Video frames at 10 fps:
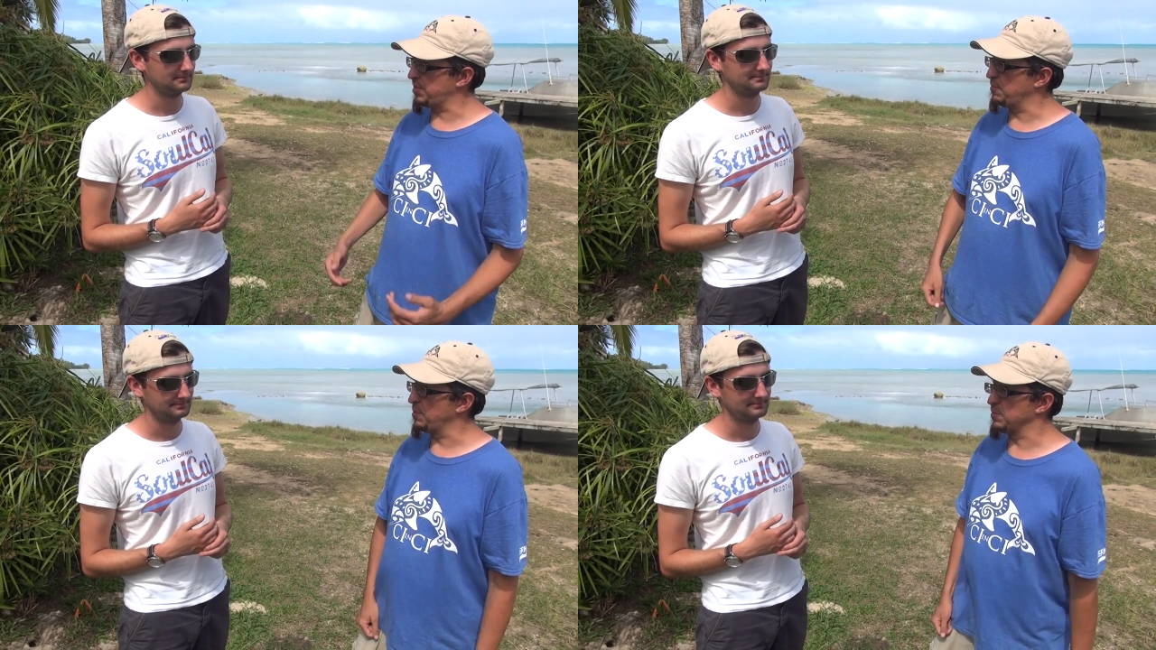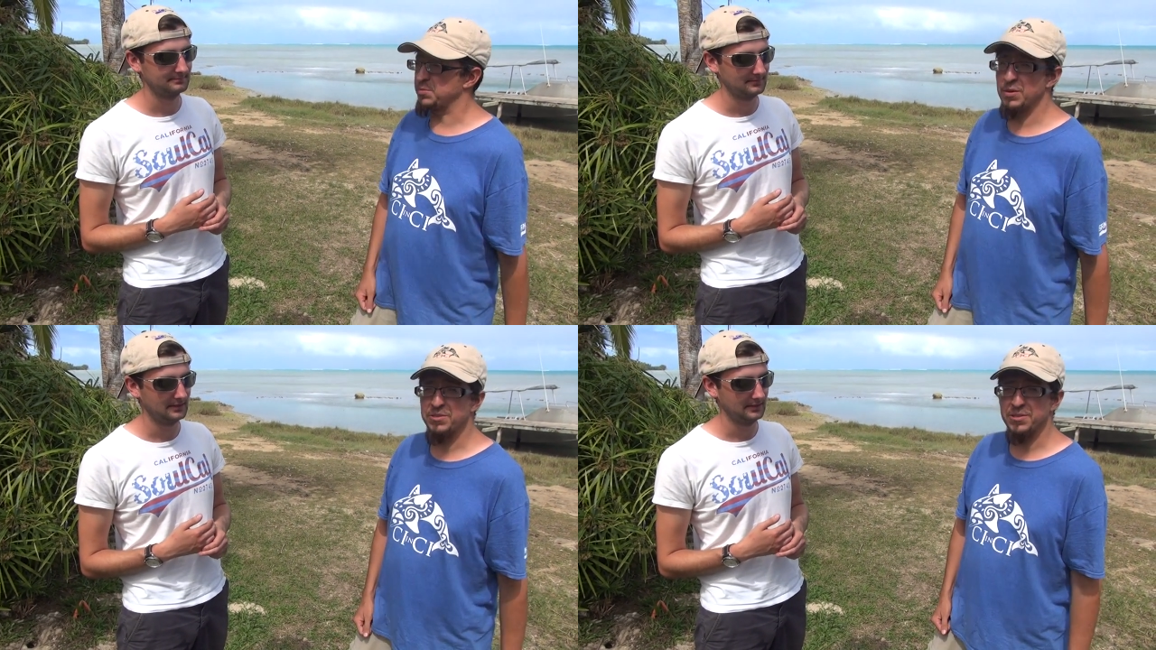Speaker 1: did what it was
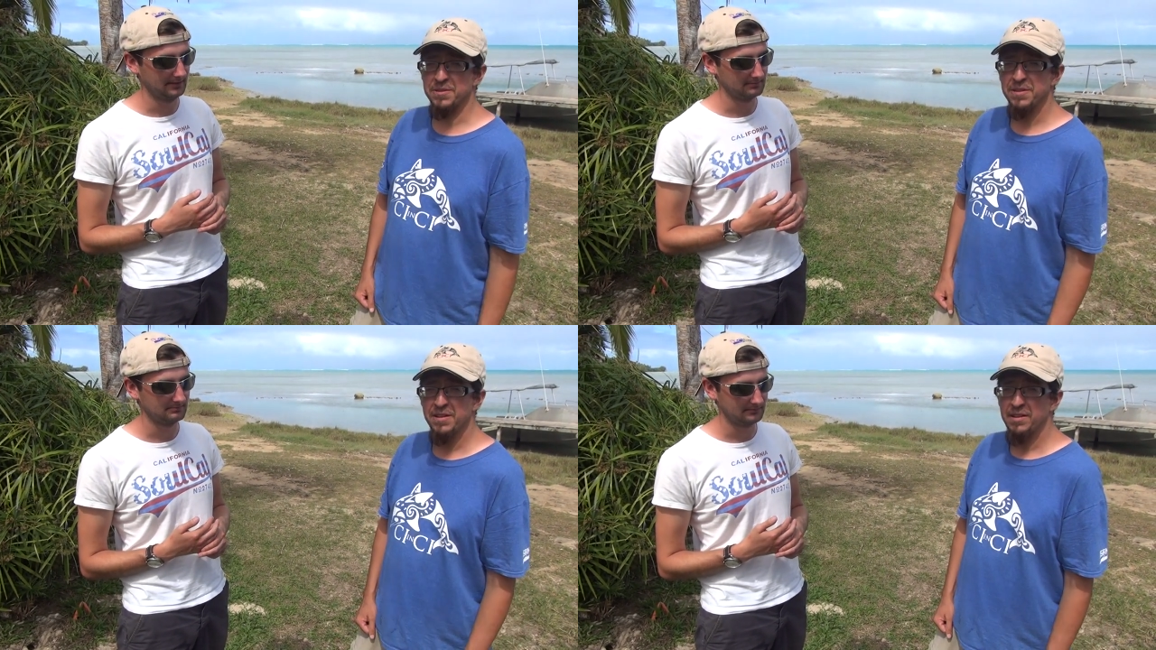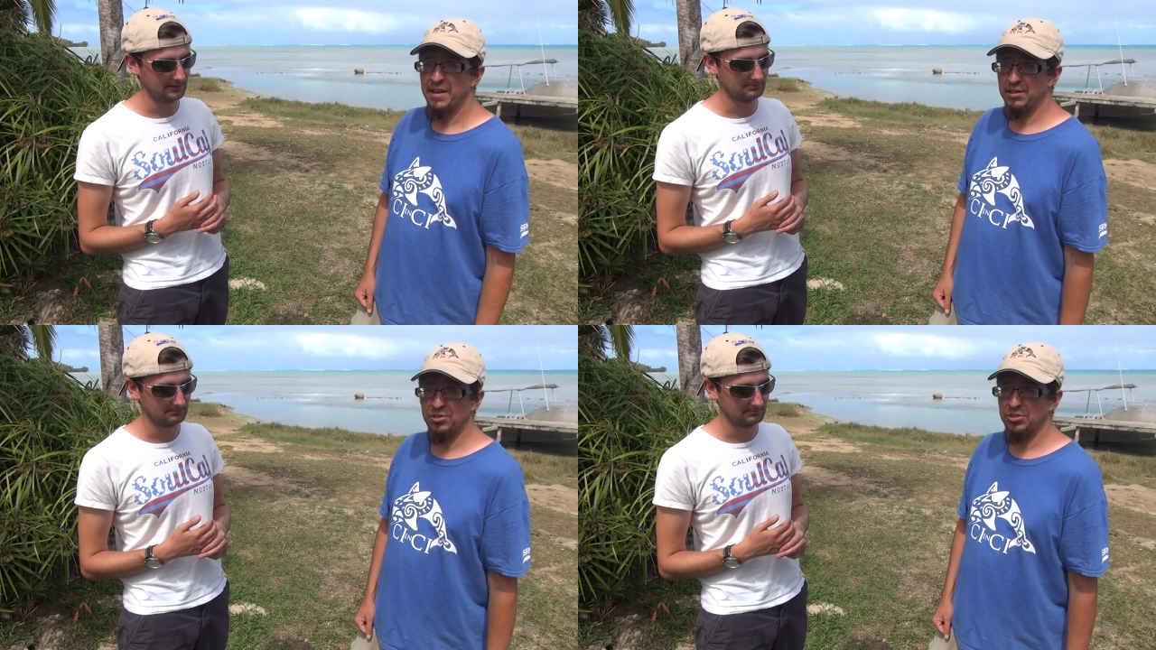supposed to yep.
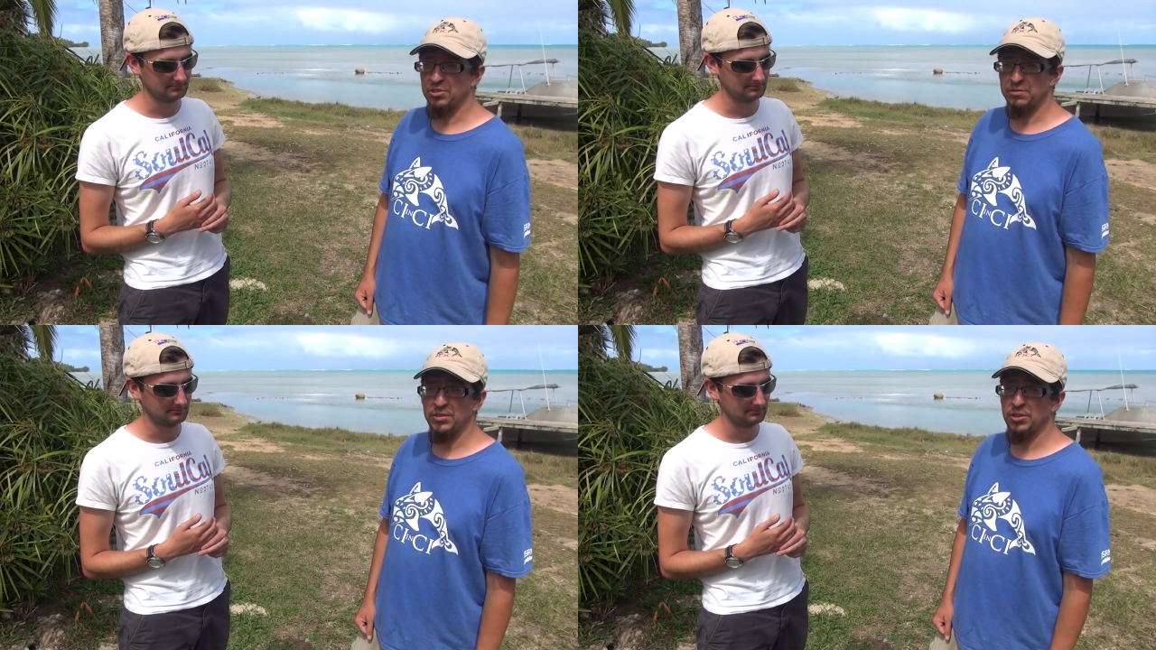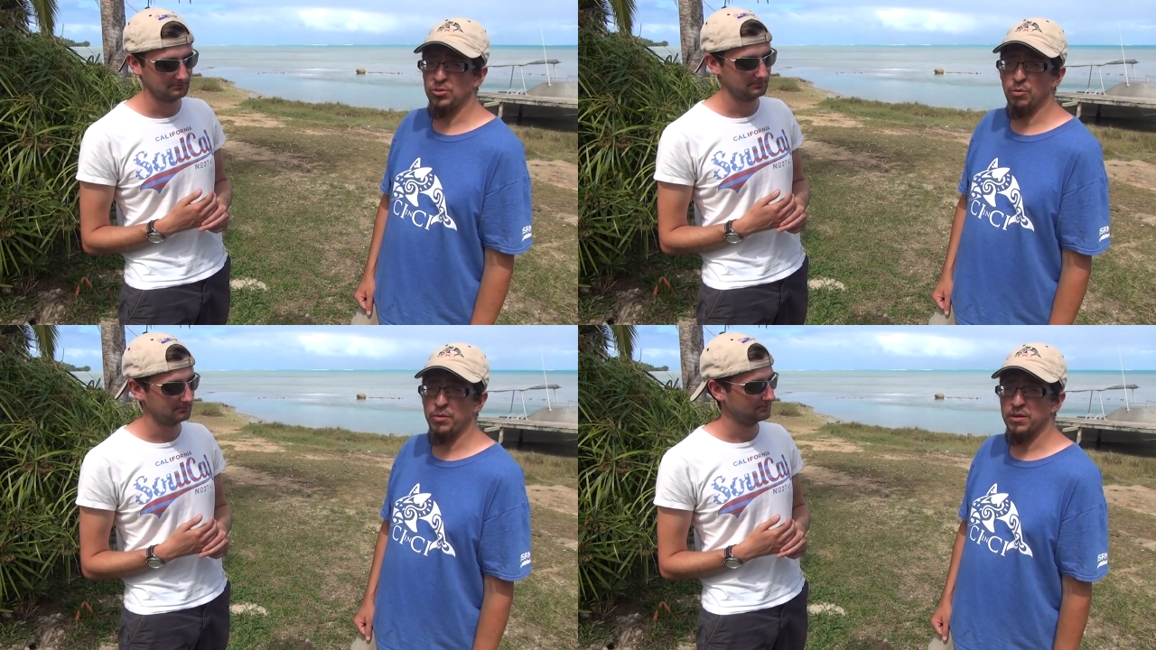Yep. in just a very
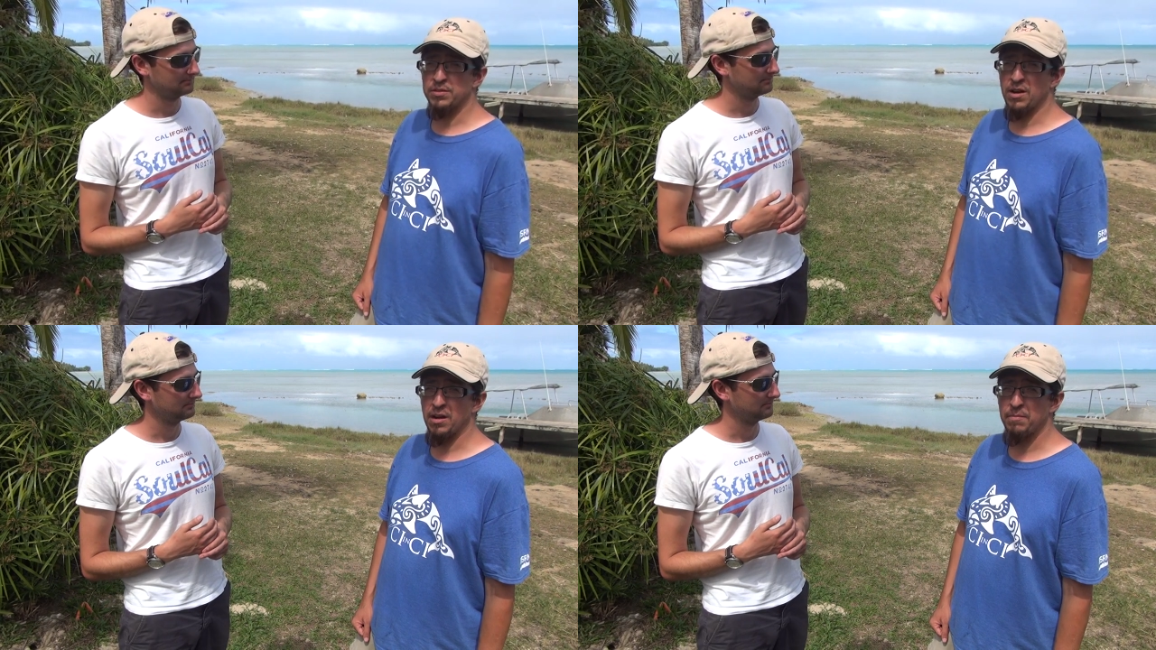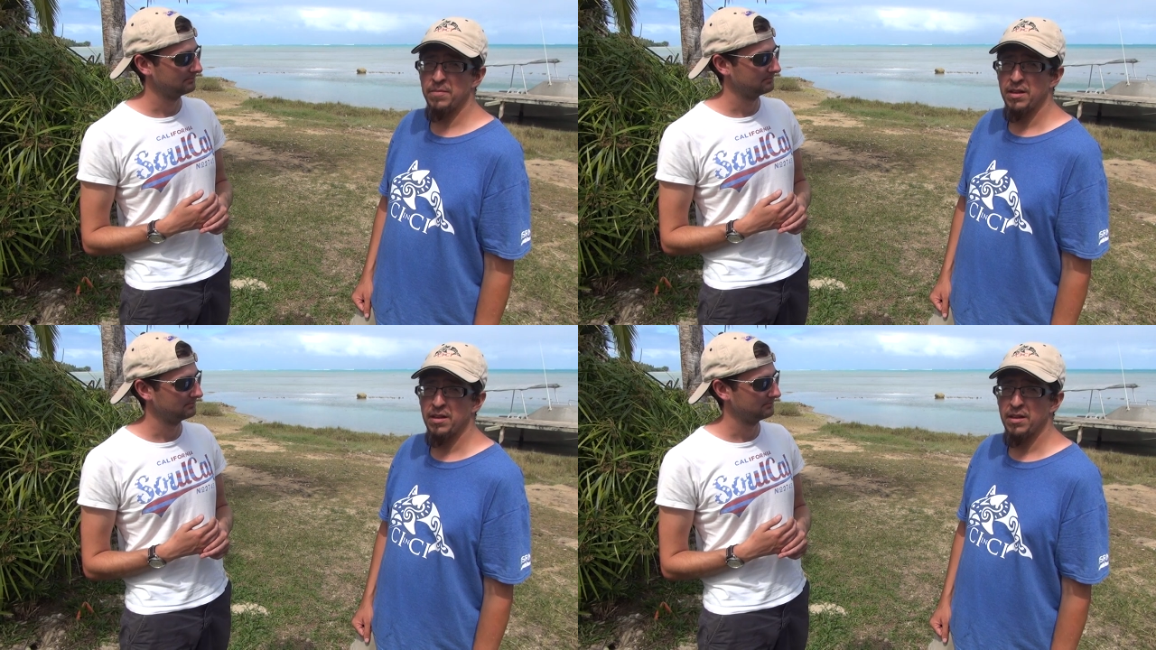short period of time.